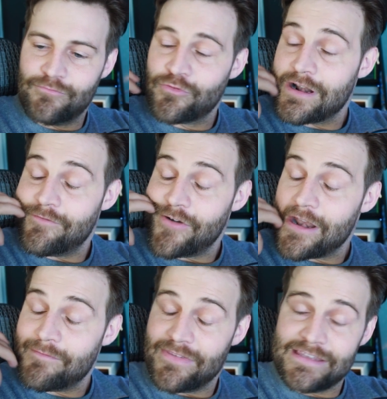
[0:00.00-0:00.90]

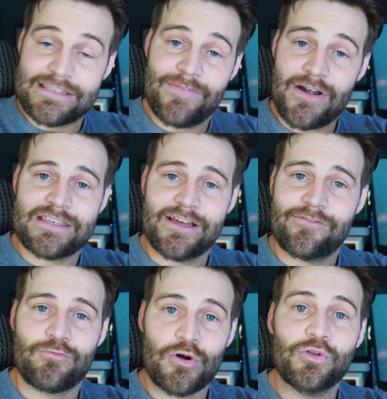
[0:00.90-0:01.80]
very
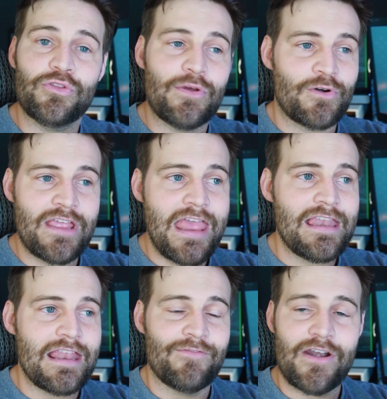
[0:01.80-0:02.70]
tough world that we're in
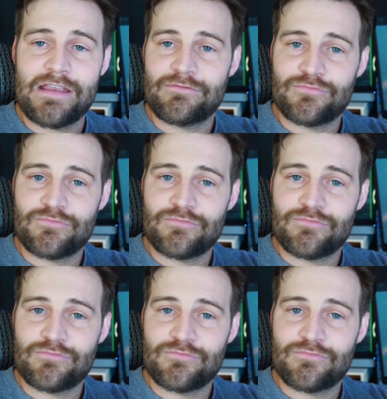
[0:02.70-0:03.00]
a very